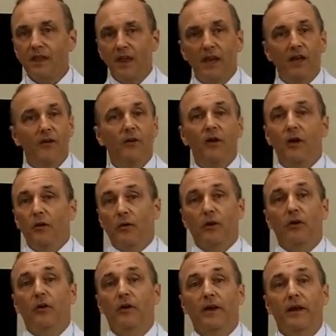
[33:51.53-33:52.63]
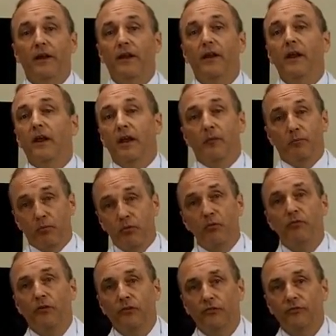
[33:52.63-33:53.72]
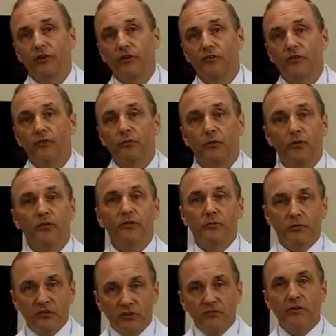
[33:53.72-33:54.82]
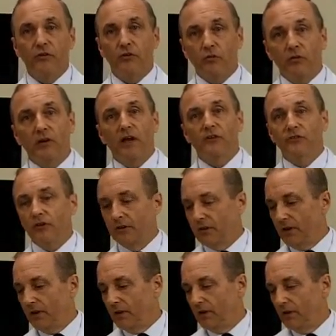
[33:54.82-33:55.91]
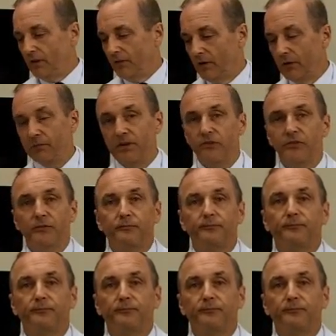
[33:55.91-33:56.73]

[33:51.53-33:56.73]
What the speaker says: And then we're going to go ahead and improve those functions with specific neurologic therapies.